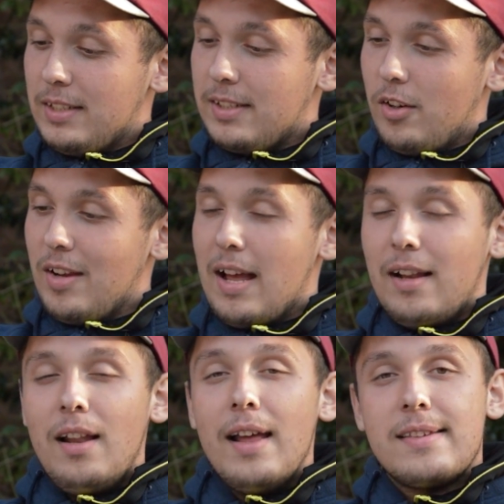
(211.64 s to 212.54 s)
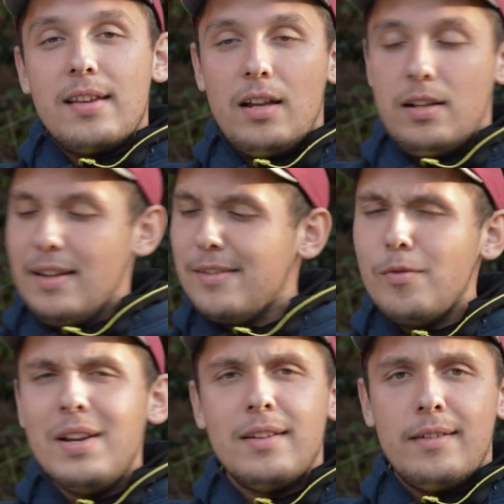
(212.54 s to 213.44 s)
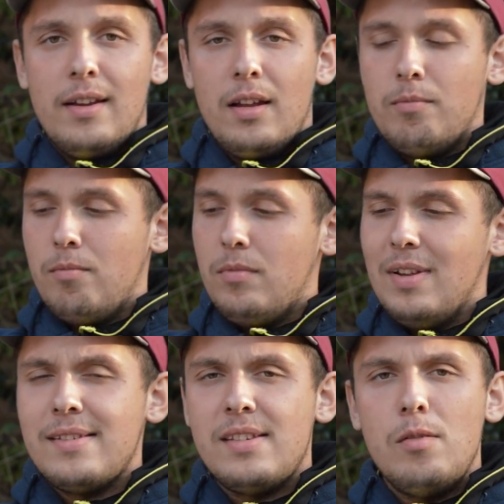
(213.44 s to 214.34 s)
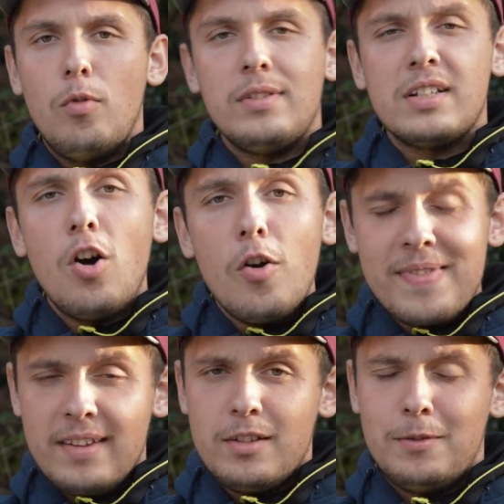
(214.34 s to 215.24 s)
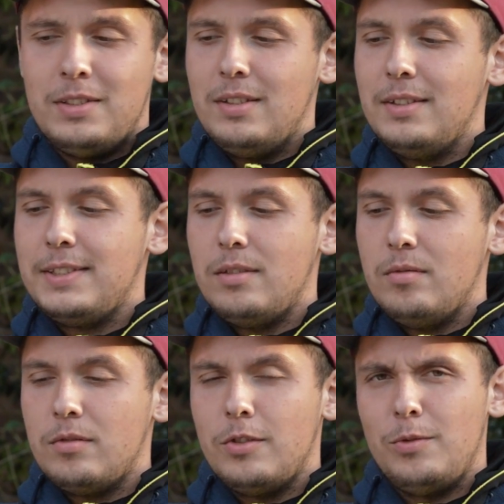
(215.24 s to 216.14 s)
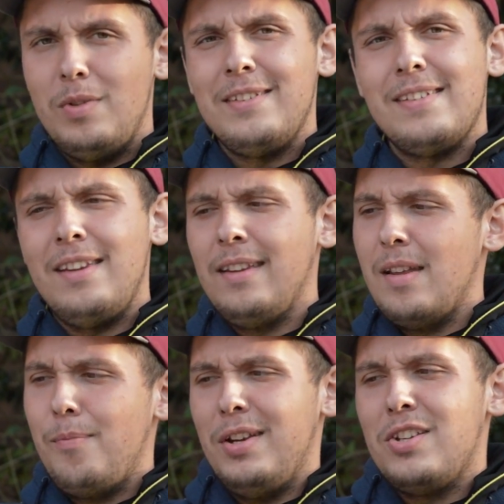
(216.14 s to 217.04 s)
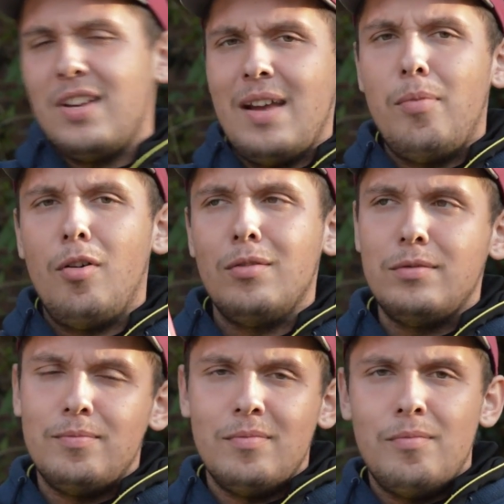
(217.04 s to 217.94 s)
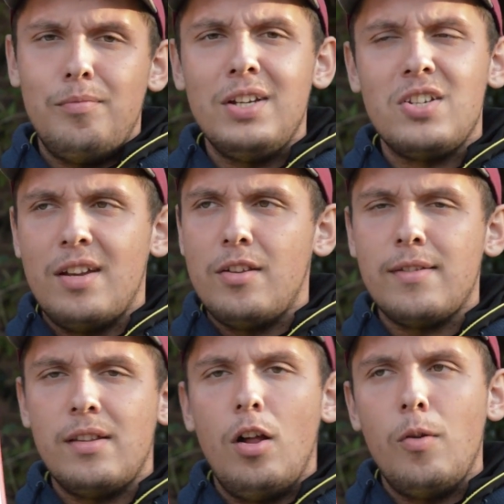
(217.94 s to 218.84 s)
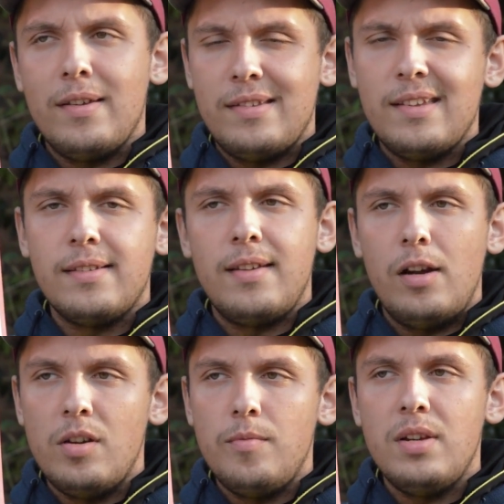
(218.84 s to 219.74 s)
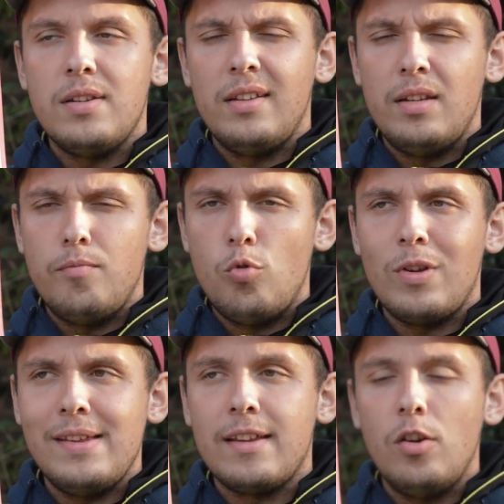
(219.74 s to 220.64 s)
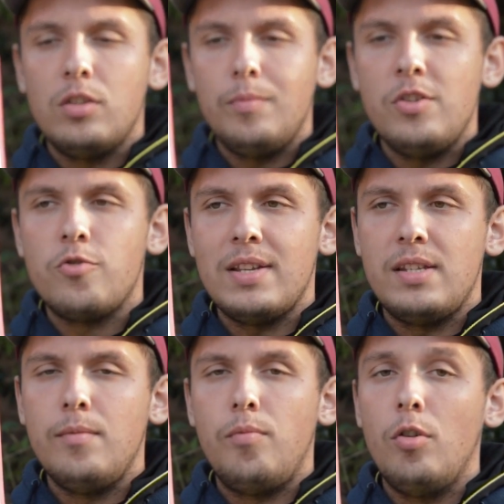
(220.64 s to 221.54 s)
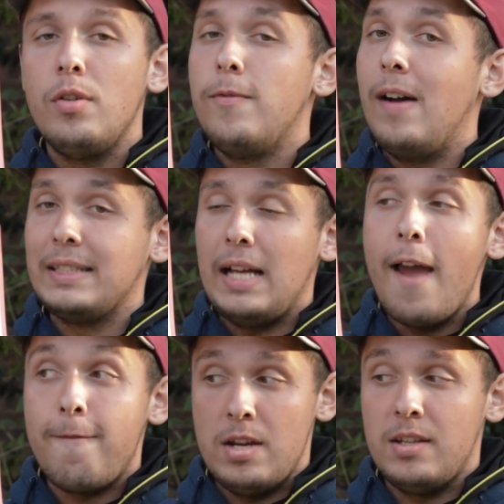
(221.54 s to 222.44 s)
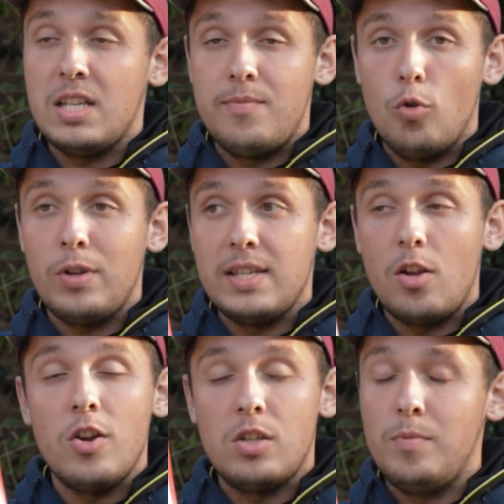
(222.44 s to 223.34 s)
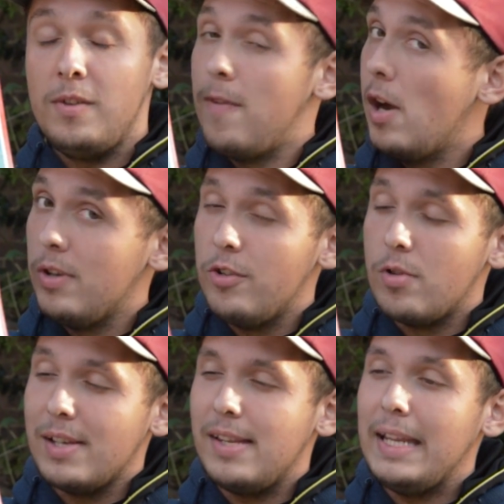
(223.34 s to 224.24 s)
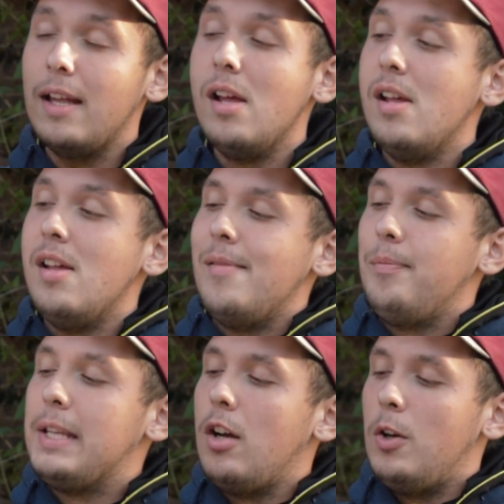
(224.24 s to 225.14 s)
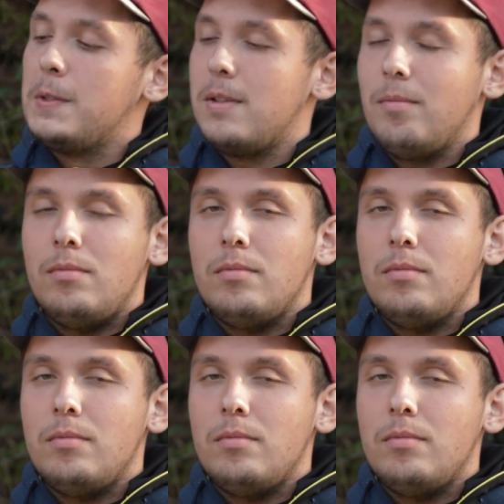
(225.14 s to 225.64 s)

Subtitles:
So yeah, let's read it then. Let's see what the content of it is, because we'll see in the picture, but picture doesn't always necessarily mean that the book is going to be interesting. But in fact, I think this book is going to be very interesting, because